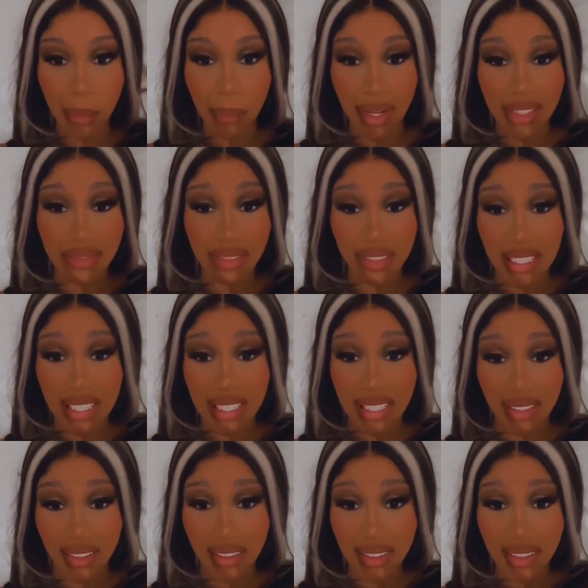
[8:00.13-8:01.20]
nobody's really
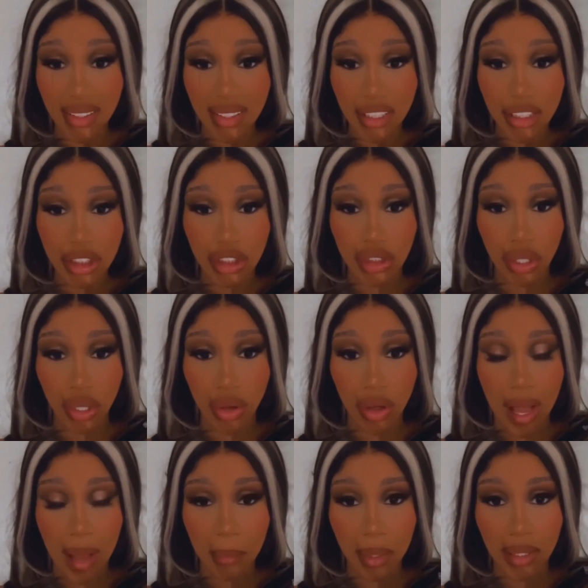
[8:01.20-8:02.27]
here.
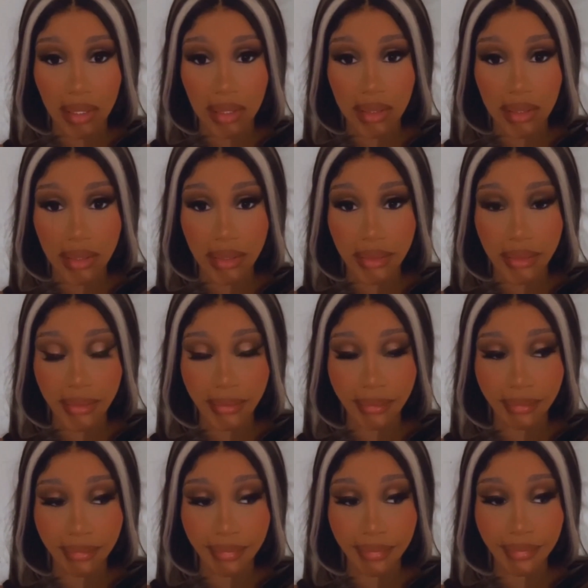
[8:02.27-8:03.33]
So, I'm gonna.
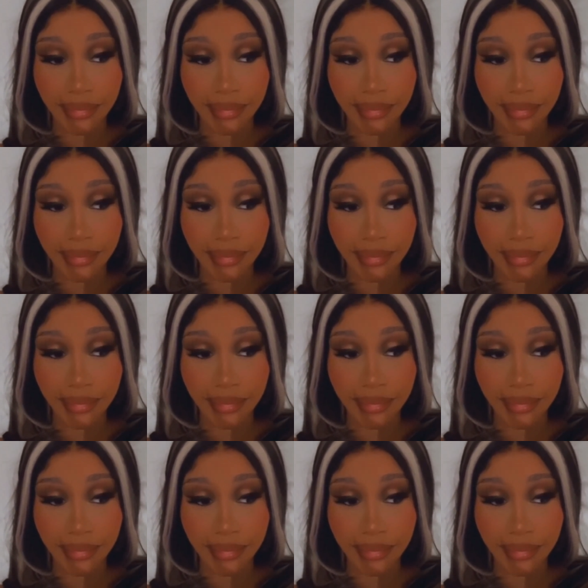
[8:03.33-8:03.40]
Um,